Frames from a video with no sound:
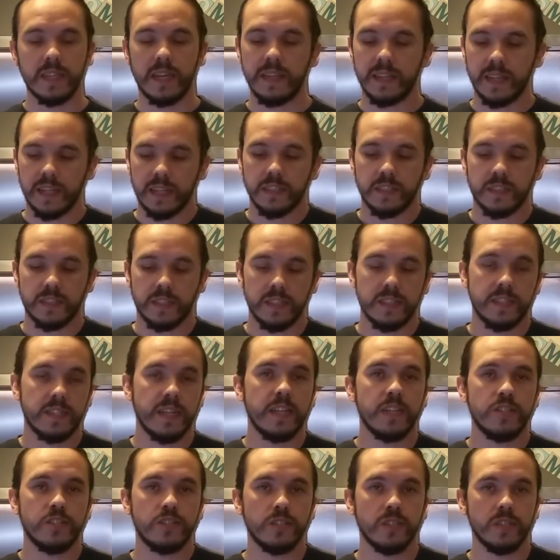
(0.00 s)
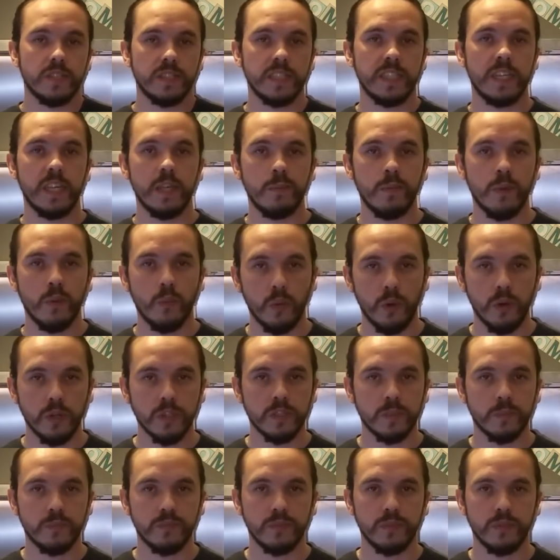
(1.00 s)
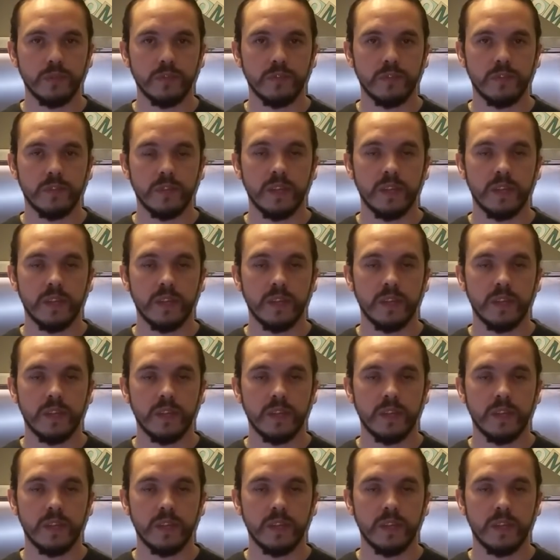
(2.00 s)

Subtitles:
and that's essential to keep it waterproof.